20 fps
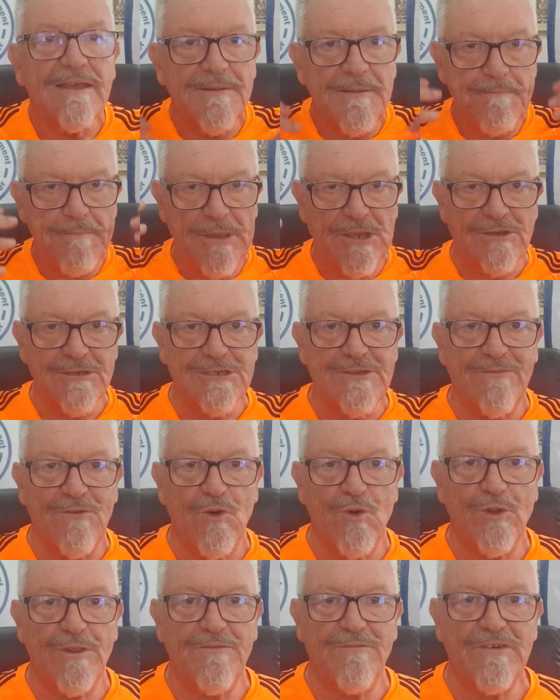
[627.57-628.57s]
because of
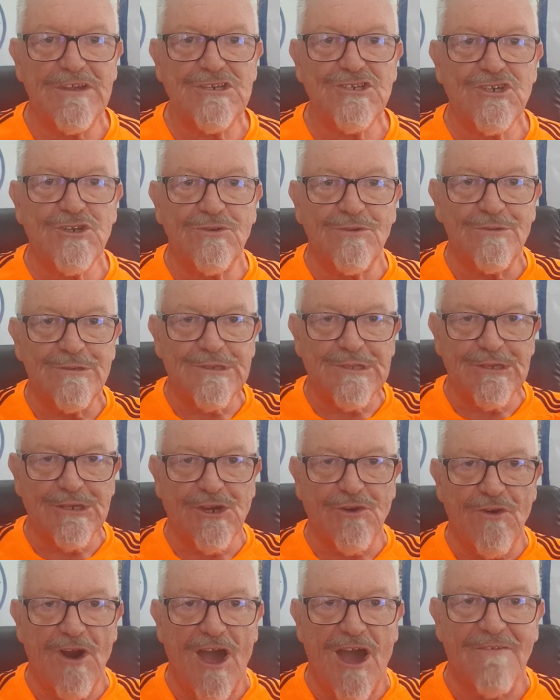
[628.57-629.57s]
all the visuals, the
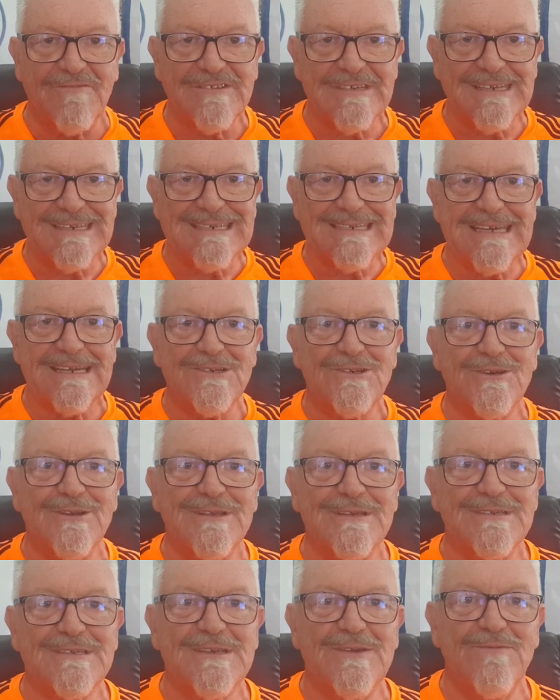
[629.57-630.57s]
graphs, etc.,
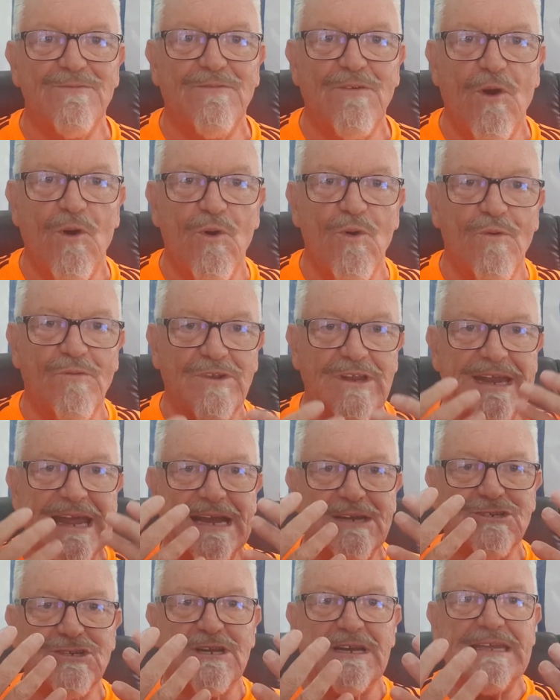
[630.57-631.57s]
that's involved in
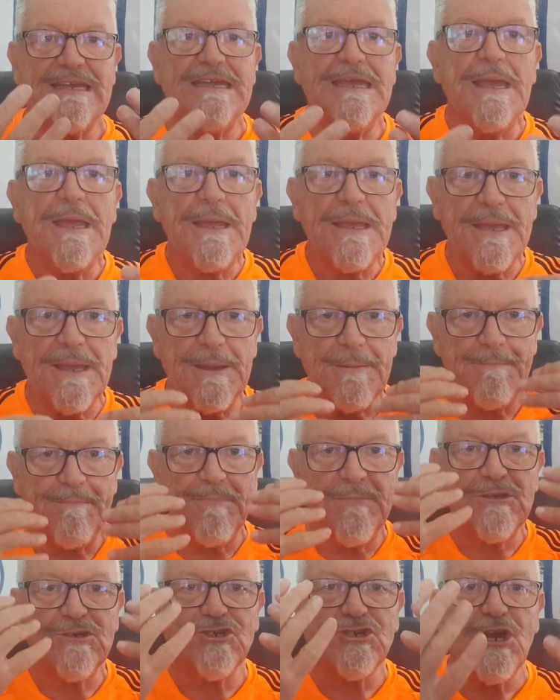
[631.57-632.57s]
actually
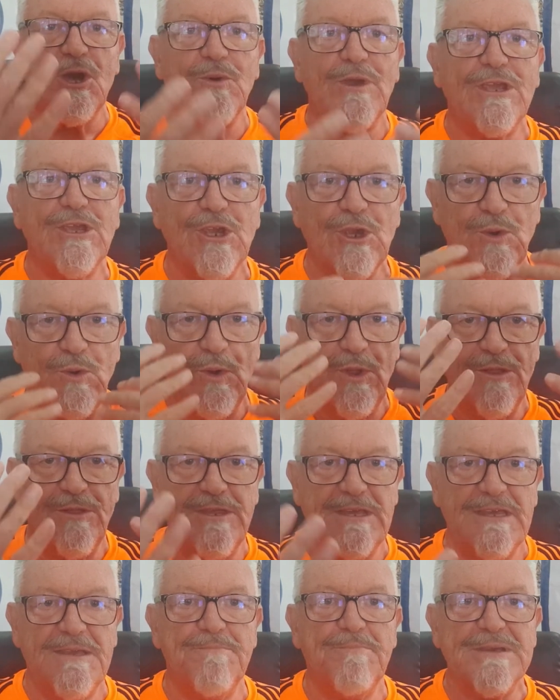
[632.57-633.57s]
showing you
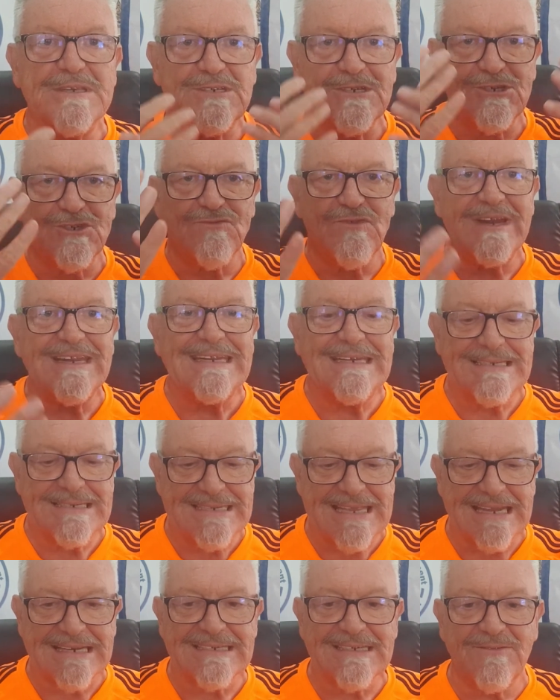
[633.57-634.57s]
the business readiness
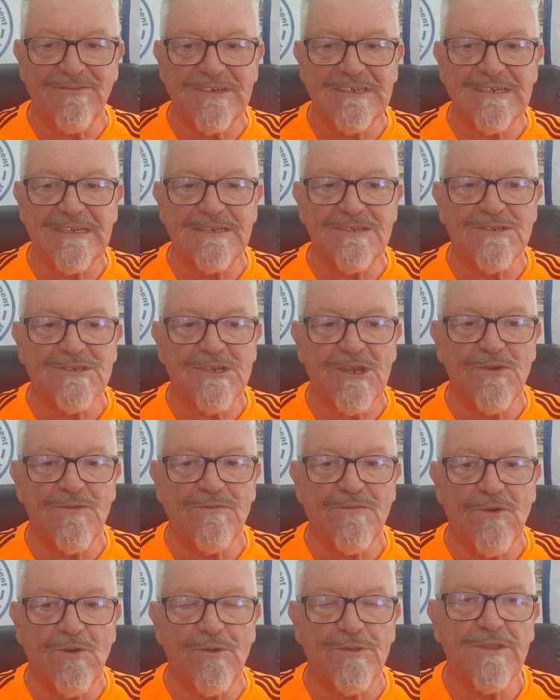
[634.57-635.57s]
activity and so
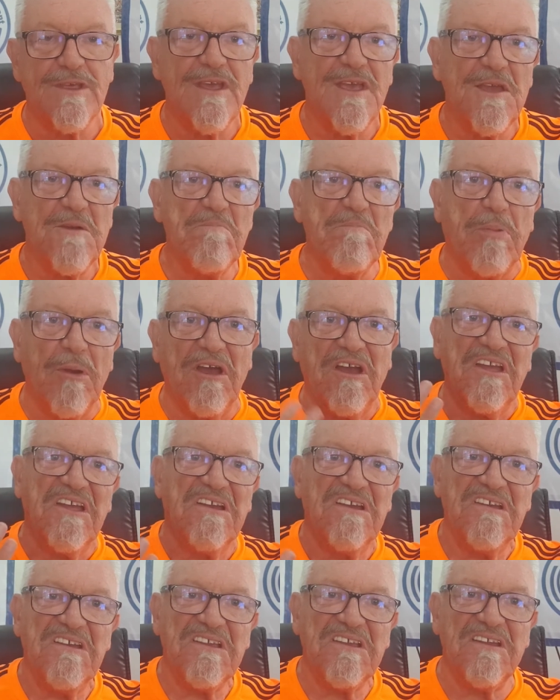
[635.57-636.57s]
forth. But
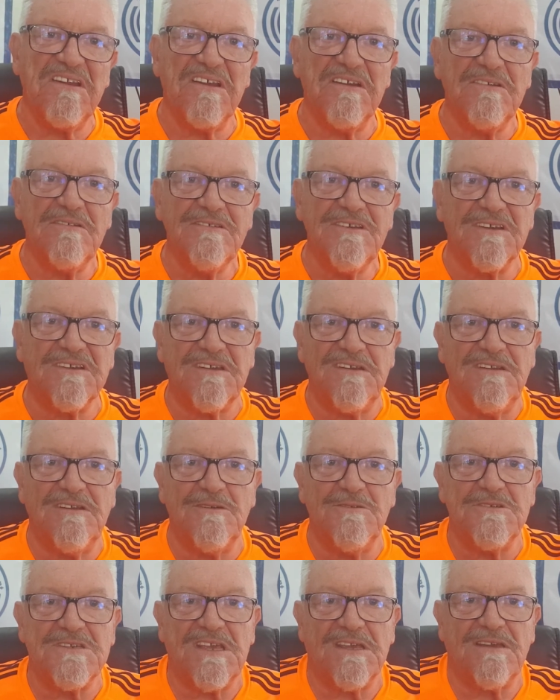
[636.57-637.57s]
you know, you can use